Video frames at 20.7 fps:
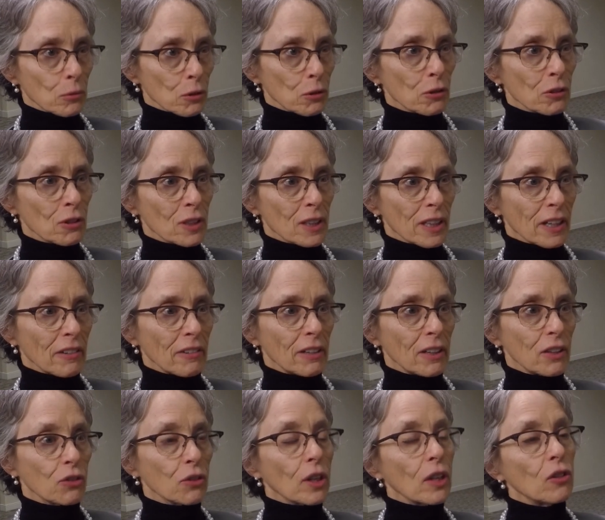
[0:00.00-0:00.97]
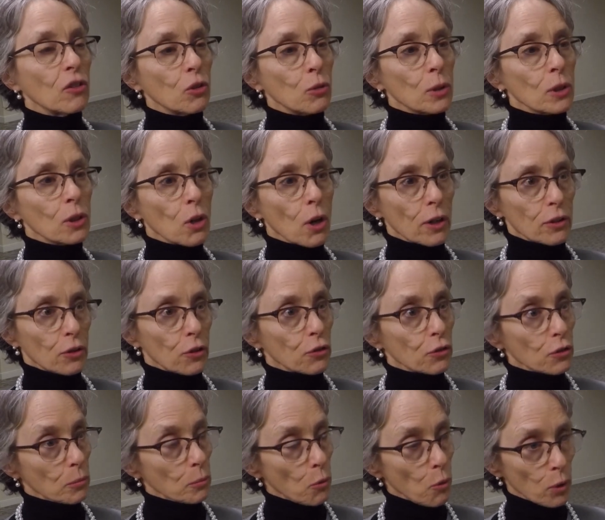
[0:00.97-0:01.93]
rural areas can do a lot to
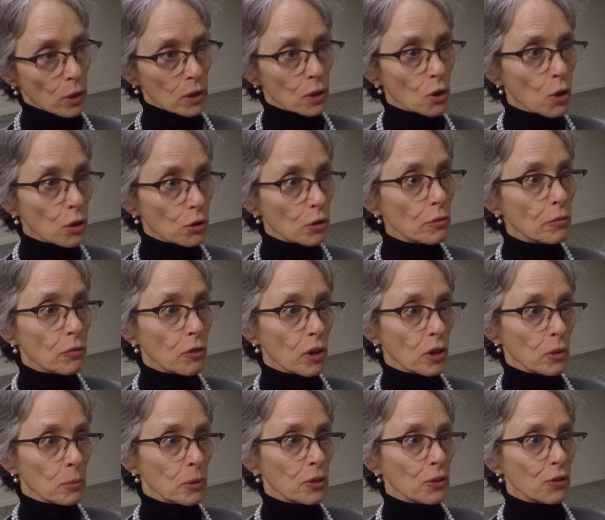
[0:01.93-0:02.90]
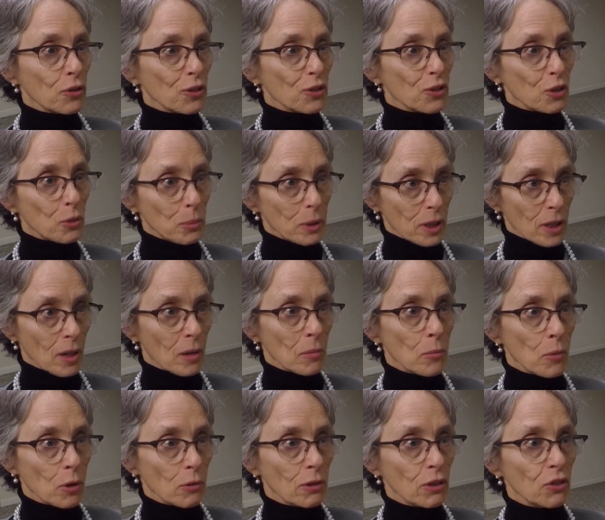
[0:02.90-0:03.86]
support local farmers, to become
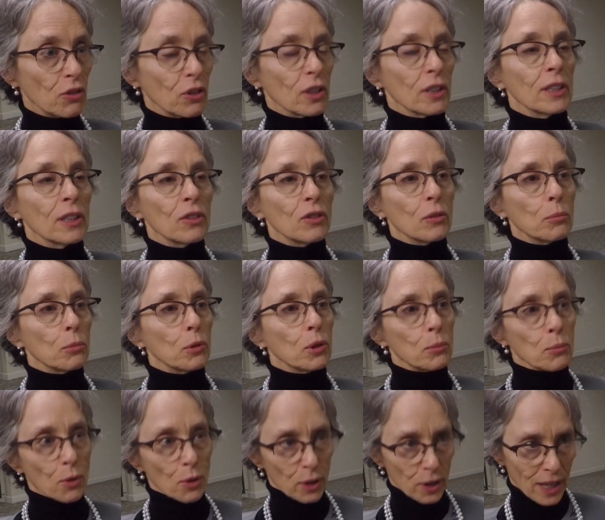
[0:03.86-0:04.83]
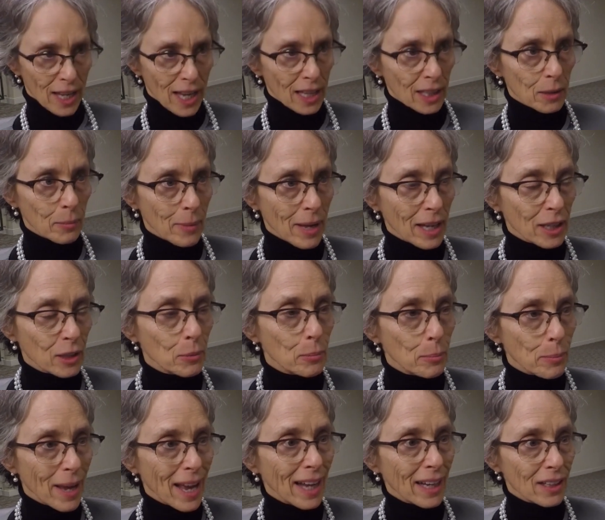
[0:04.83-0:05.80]
more resilient, to put more organic matter
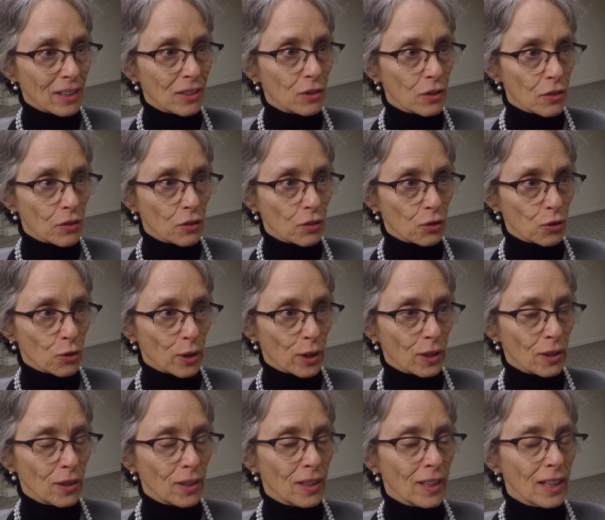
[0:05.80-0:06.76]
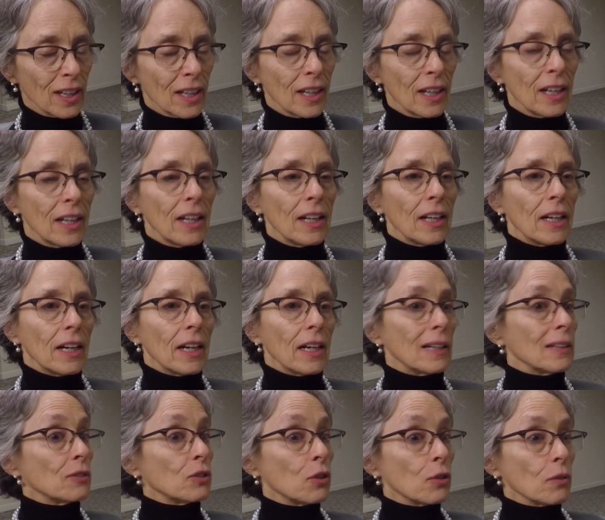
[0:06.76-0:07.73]
back into the soil,
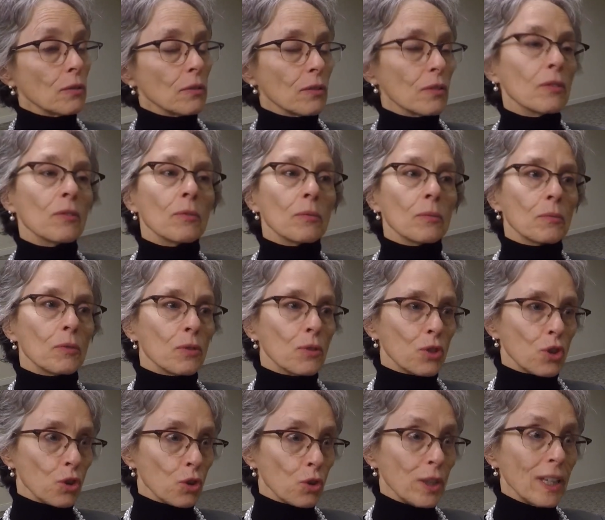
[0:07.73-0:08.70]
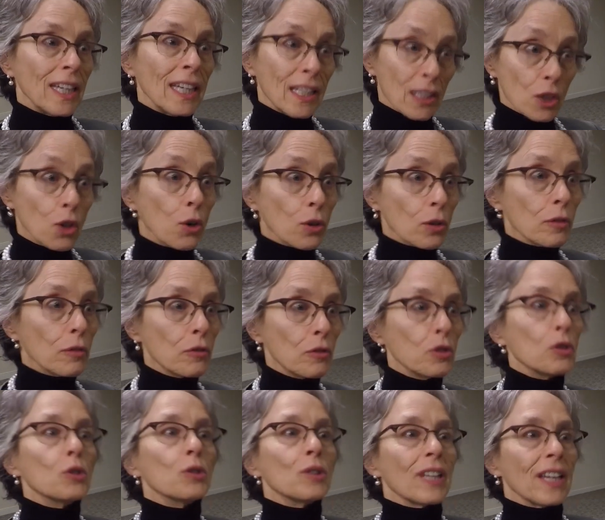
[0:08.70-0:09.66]
to eat local
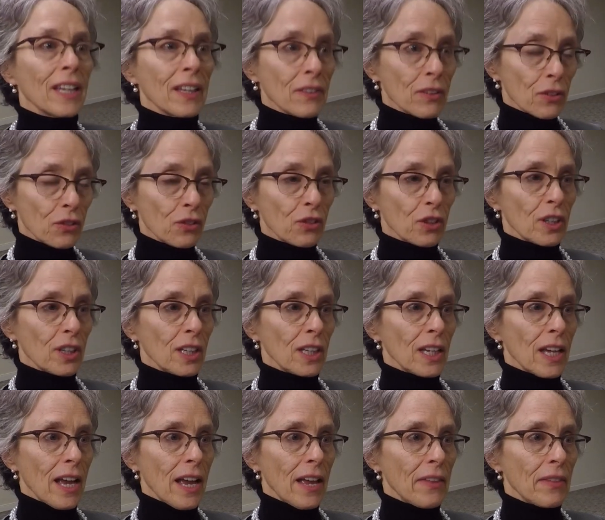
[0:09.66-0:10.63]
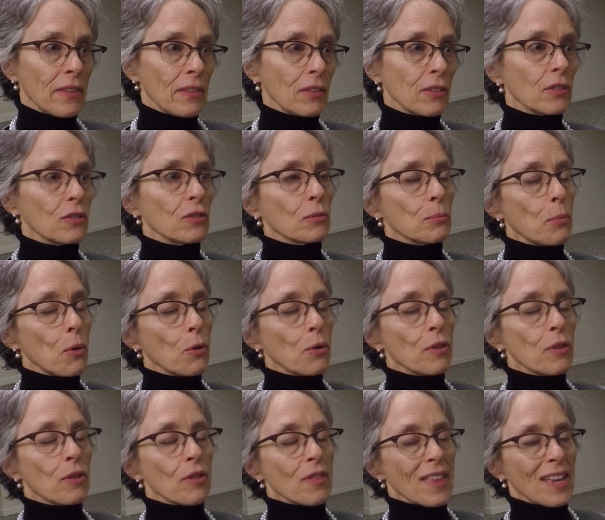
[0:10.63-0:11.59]
food in the city, and
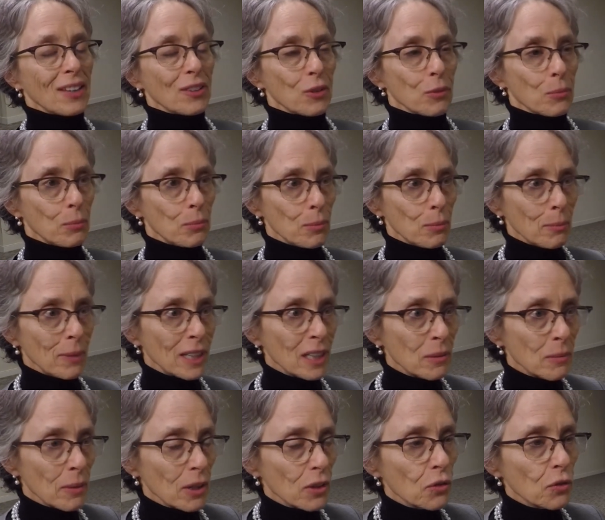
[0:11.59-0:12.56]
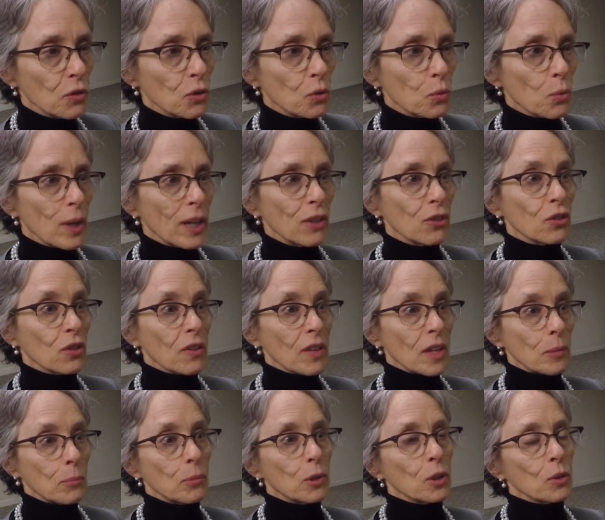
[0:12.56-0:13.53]
both then to minimize food waste and
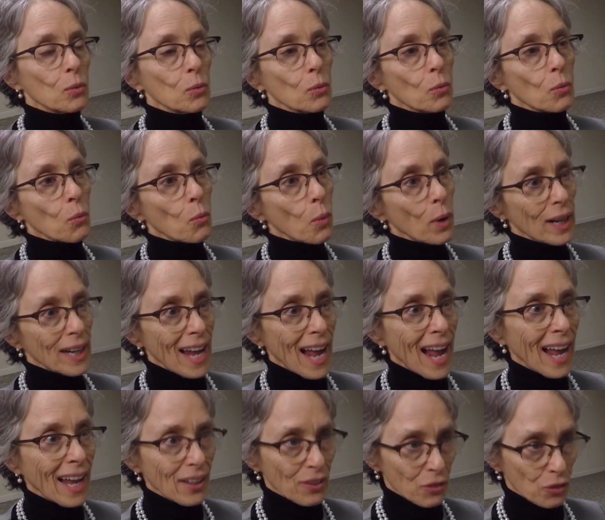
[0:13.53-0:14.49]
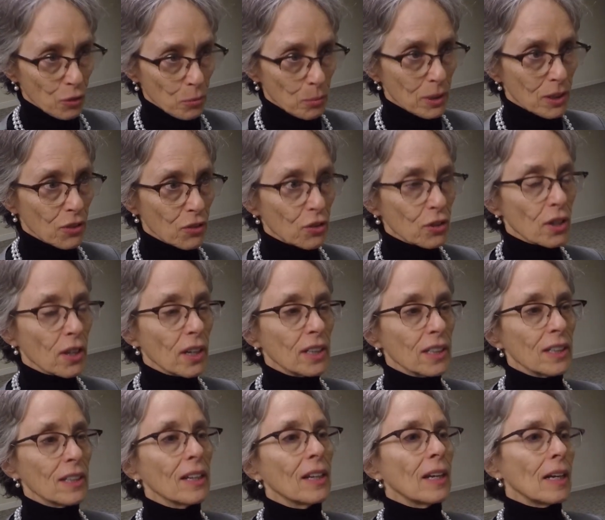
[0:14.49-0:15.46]
then put what has to be
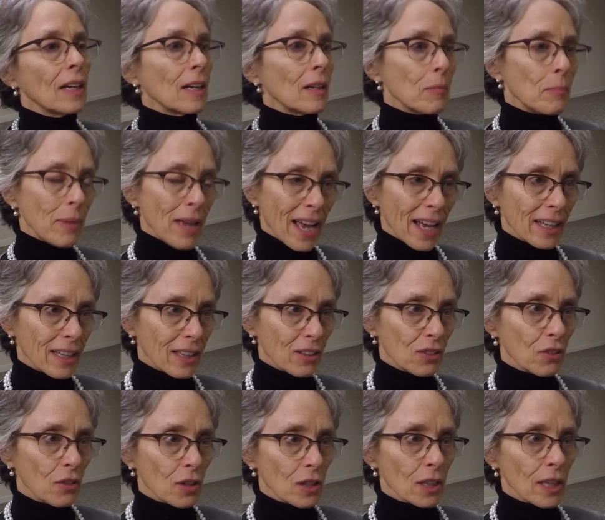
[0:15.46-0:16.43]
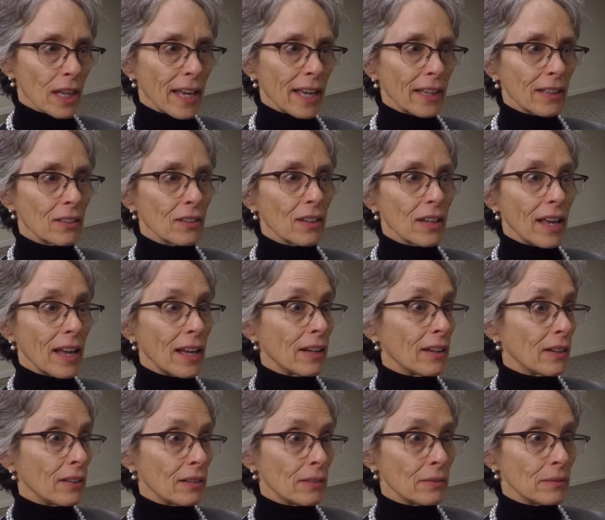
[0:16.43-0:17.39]
discarded back into the land
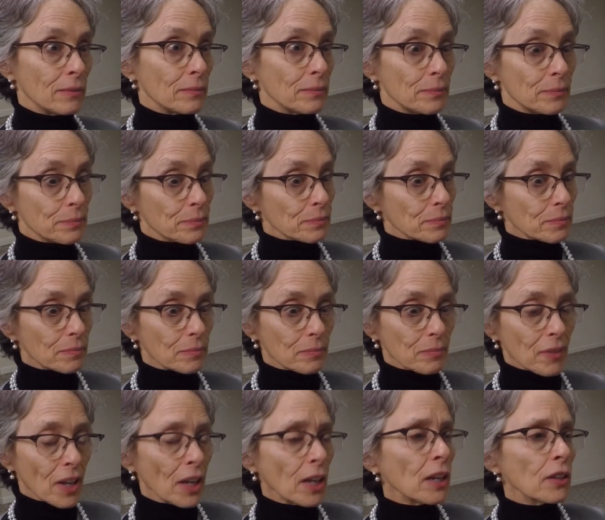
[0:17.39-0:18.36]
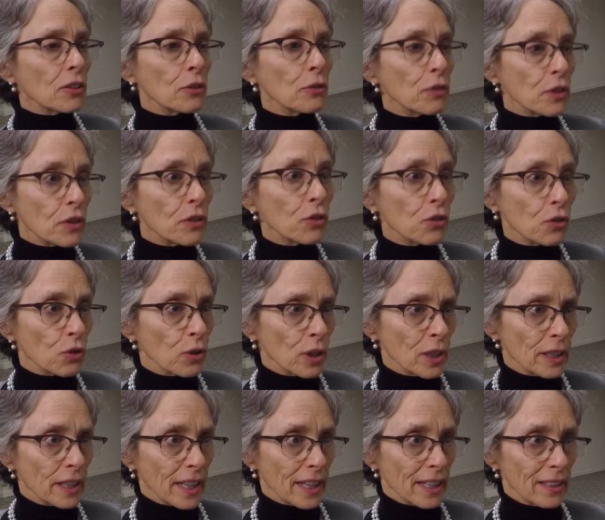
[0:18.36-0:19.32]
to feed the soil
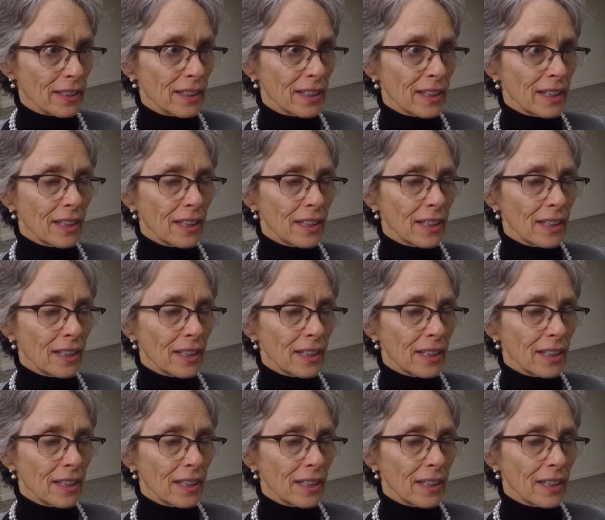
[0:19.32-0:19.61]
again.